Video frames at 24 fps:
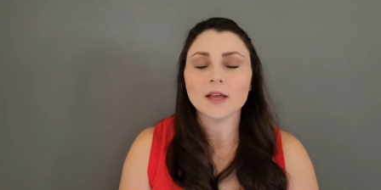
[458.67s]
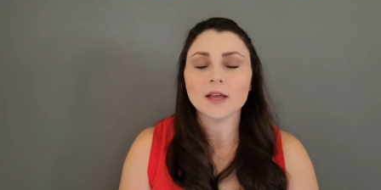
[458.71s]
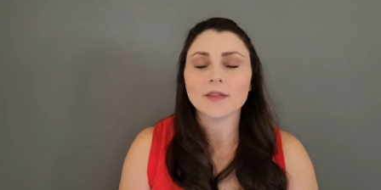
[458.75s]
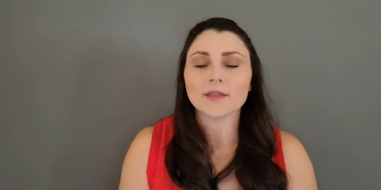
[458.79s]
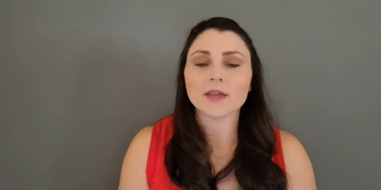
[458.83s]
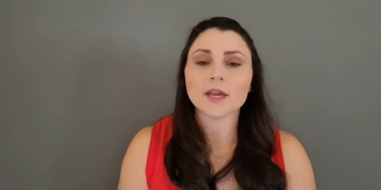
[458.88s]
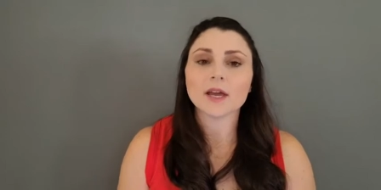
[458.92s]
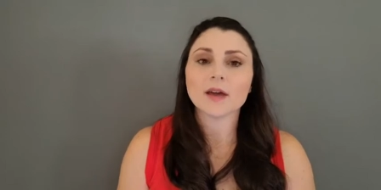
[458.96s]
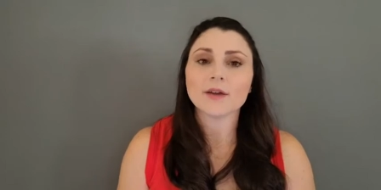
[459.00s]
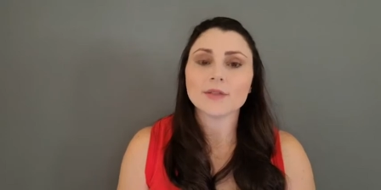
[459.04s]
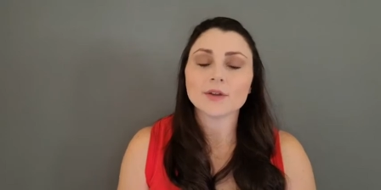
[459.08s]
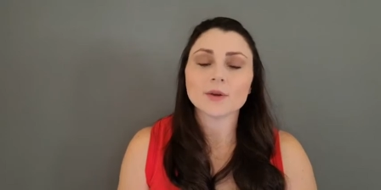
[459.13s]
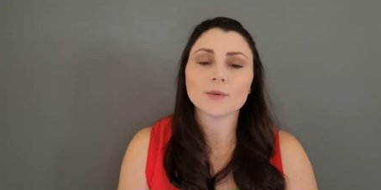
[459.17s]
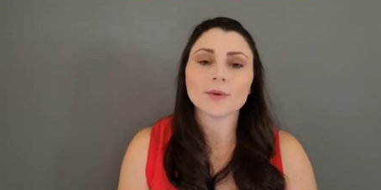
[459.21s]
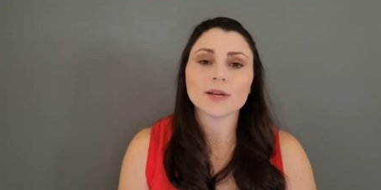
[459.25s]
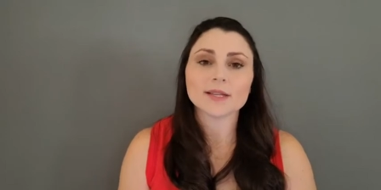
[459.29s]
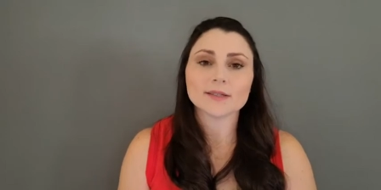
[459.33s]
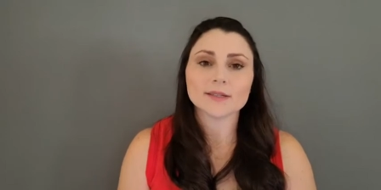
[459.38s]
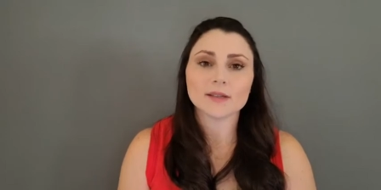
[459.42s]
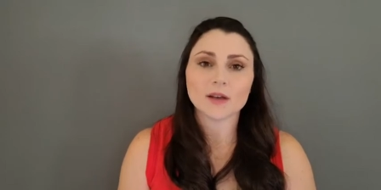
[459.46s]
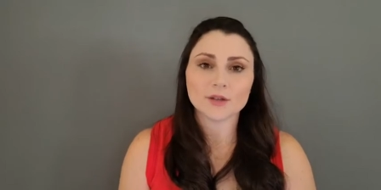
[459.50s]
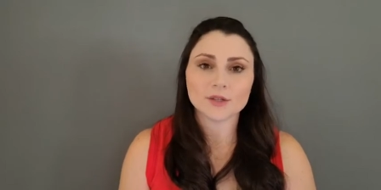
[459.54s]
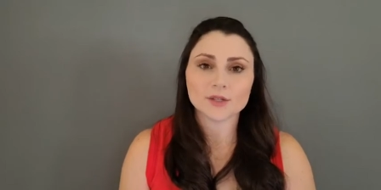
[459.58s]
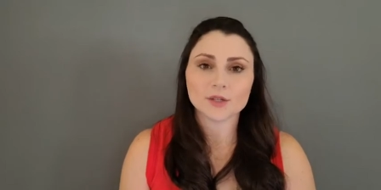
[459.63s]
The other
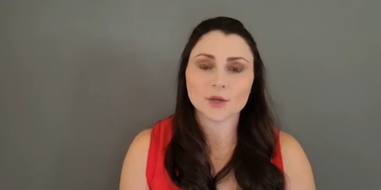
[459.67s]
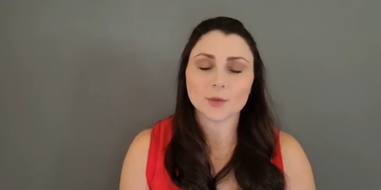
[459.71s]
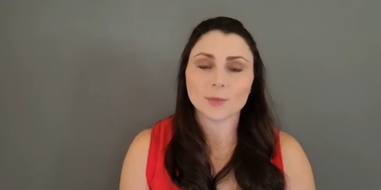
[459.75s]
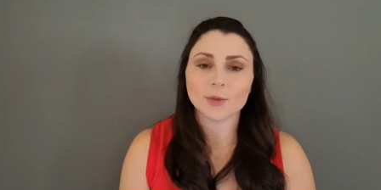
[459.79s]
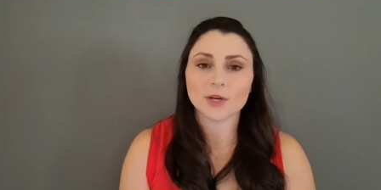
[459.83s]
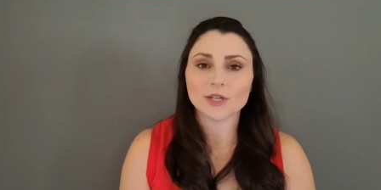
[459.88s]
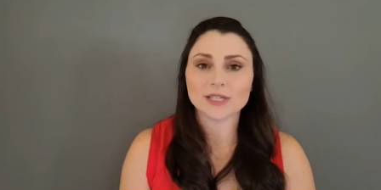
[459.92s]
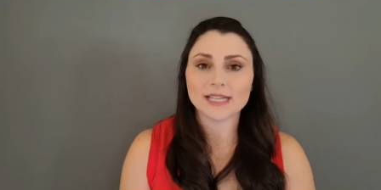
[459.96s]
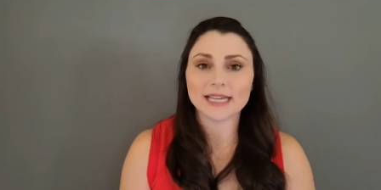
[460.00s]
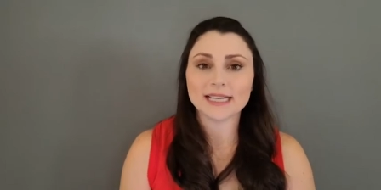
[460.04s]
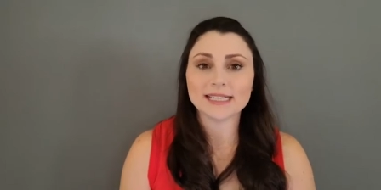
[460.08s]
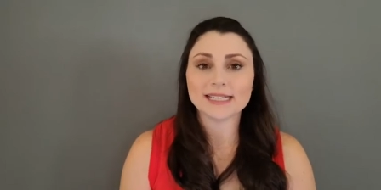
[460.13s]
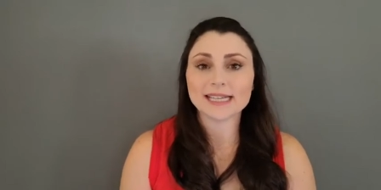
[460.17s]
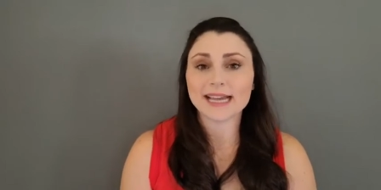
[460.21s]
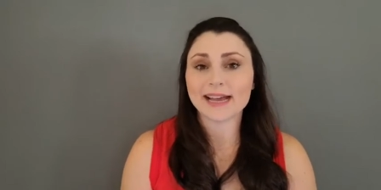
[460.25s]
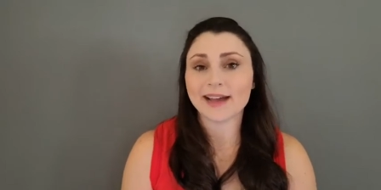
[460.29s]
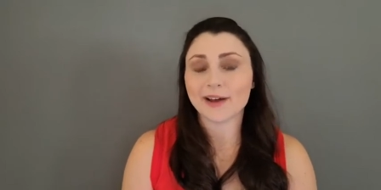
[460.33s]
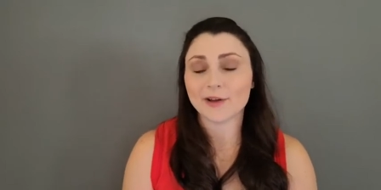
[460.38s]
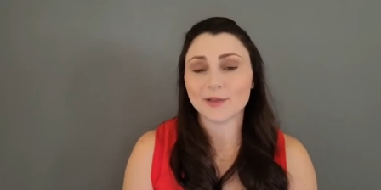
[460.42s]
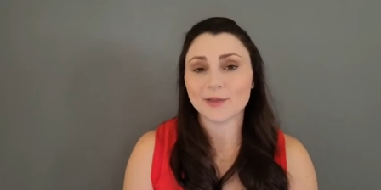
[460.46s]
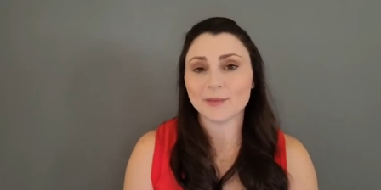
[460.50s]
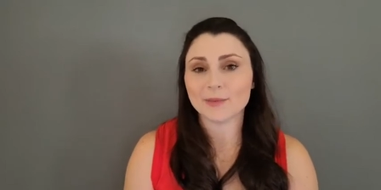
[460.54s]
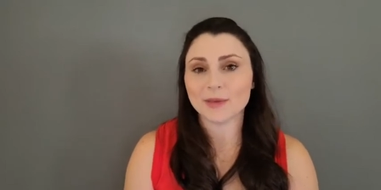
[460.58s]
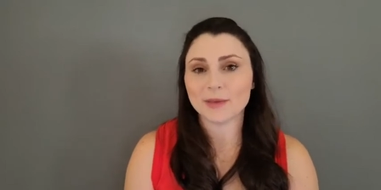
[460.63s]
ones also pertain to
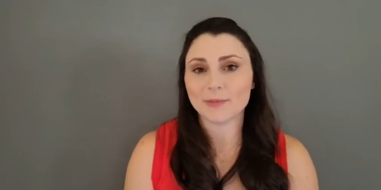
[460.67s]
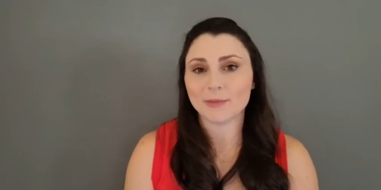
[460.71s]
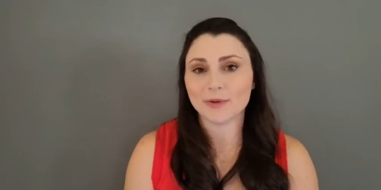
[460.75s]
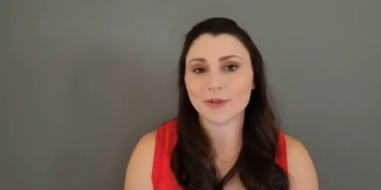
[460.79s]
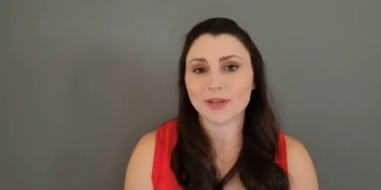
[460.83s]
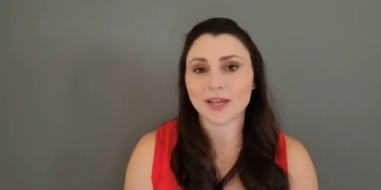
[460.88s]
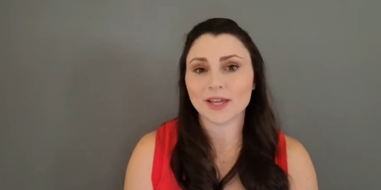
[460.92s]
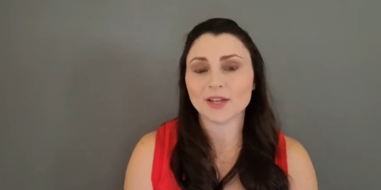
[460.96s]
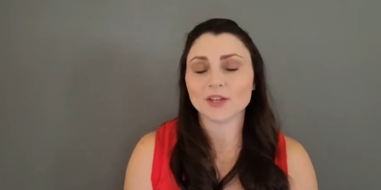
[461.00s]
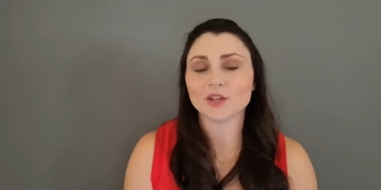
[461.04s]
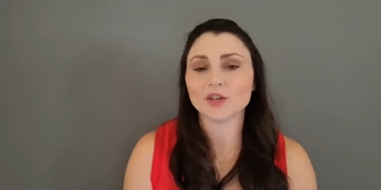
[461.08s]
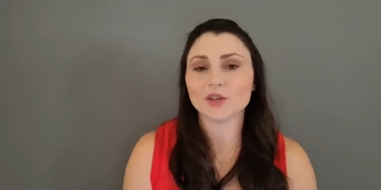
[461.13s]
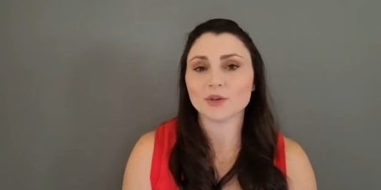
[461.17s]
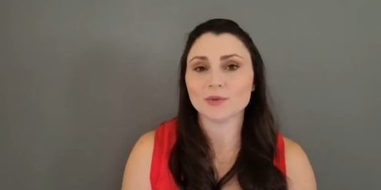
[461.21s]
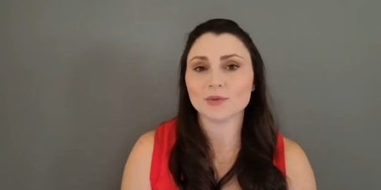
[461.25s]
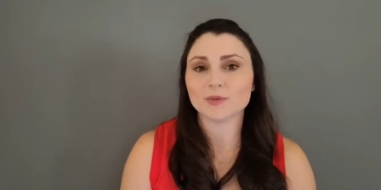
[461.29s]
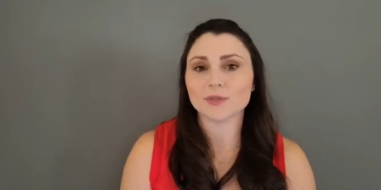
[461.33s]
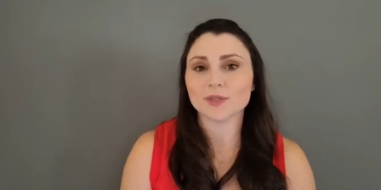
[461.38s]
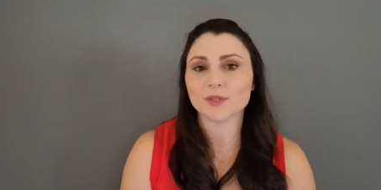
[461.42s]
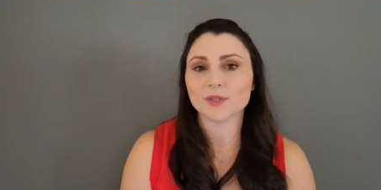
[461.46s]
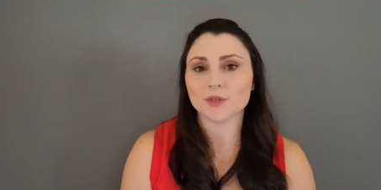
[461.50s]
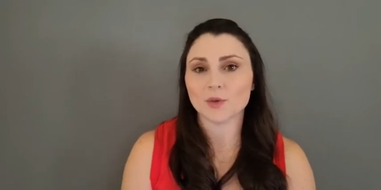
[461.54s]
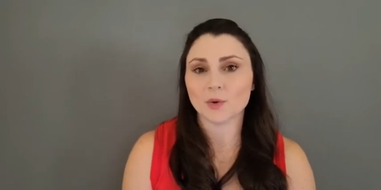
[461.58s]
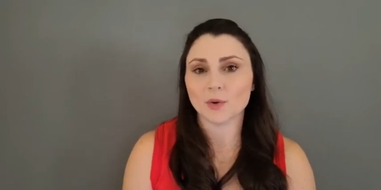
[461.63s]
how the people can
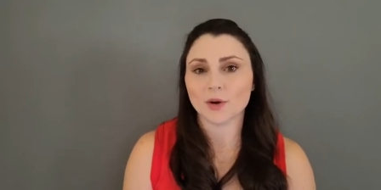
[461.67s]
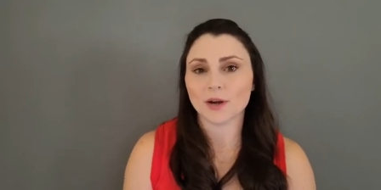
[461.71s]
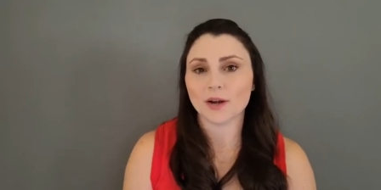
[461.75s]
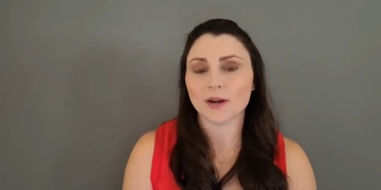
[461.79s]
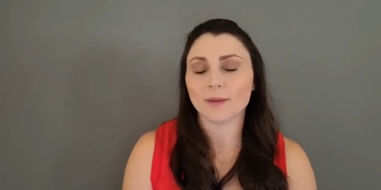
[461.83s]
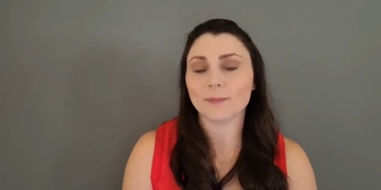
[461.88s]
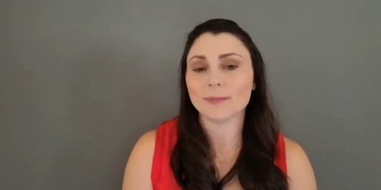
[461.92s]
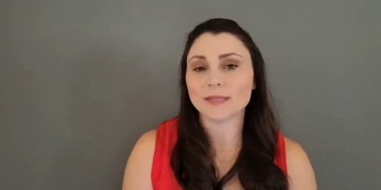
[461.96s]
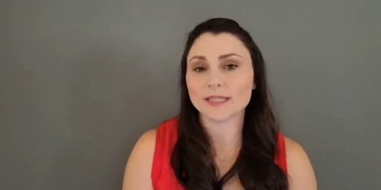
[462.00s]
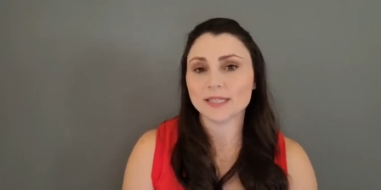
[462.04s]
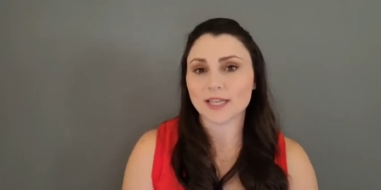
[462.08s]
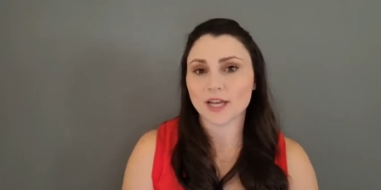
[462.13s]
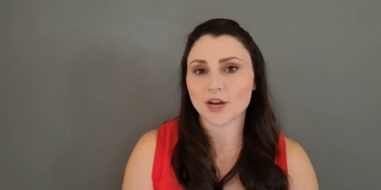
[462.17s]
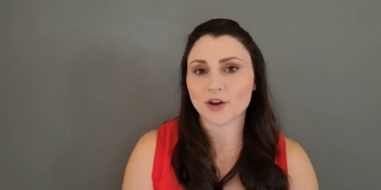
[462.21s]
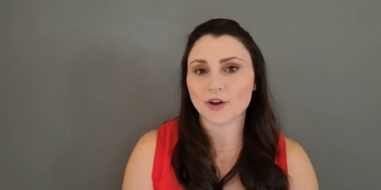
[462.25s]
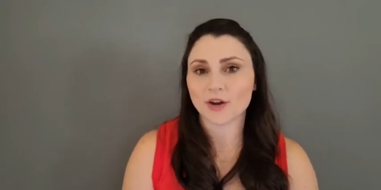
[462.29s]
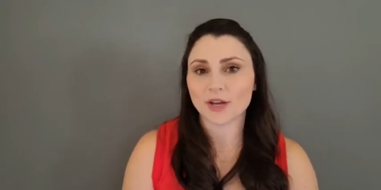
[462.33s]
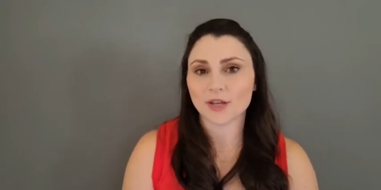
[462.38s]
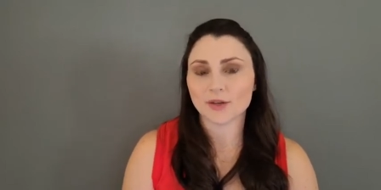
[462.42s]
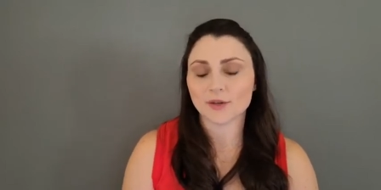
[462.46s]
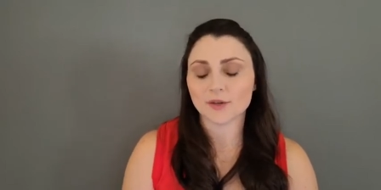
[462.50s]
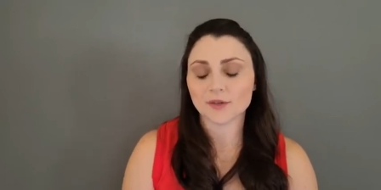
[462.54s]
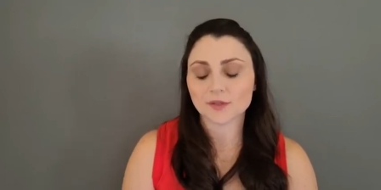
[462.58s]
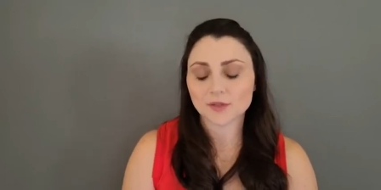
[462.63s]
use your
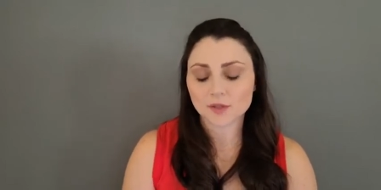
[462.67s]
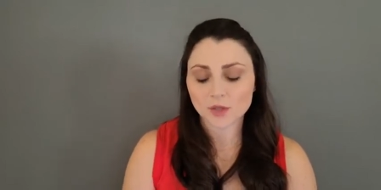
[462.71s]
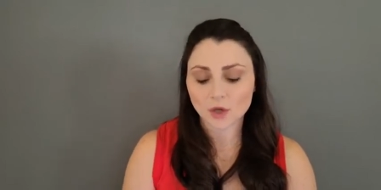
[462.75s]
materials.